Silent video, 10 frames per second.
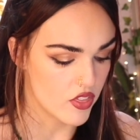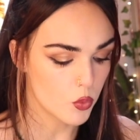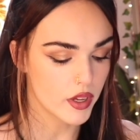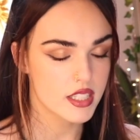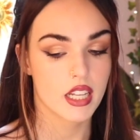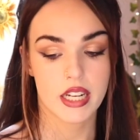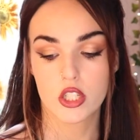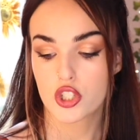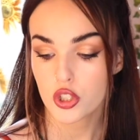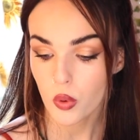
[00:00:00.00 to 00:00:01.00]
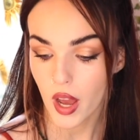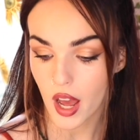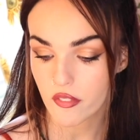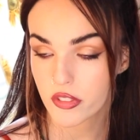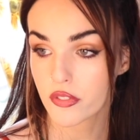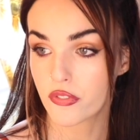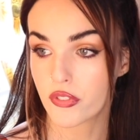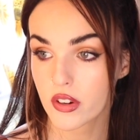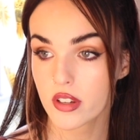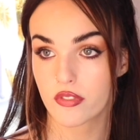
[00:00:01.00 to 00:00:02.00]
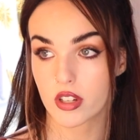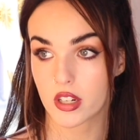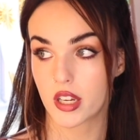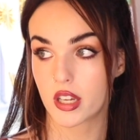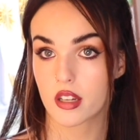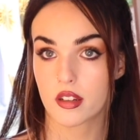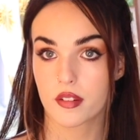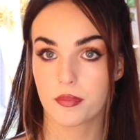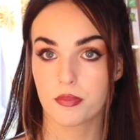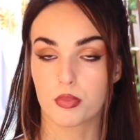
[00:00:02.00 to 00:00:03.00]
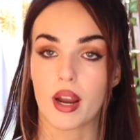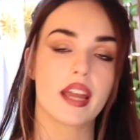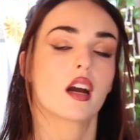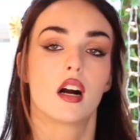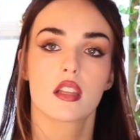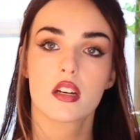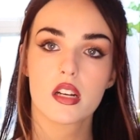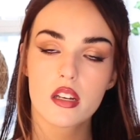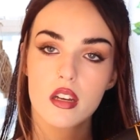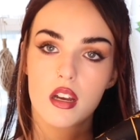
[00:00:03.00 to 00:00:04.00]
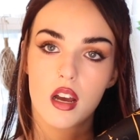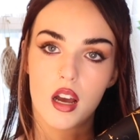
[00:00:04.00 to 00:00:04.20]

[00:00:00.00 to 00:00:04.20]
And the ones that I do have, they're very, very bright colored.